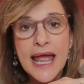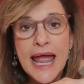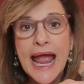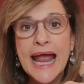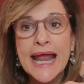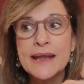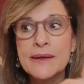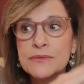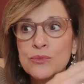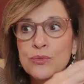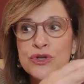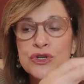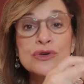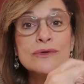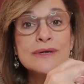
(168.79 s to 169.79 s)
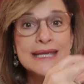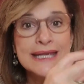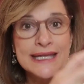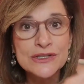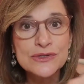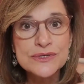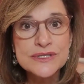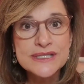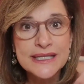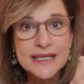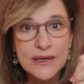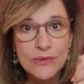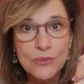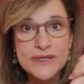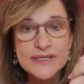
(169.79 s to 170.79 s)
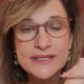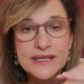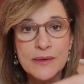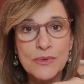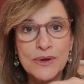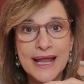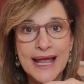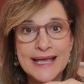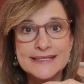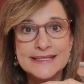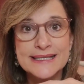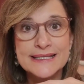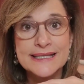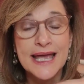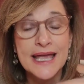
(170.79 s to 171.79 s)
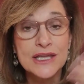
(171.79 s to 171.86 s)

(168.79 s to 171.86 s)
And when you're interested in what someone has to say,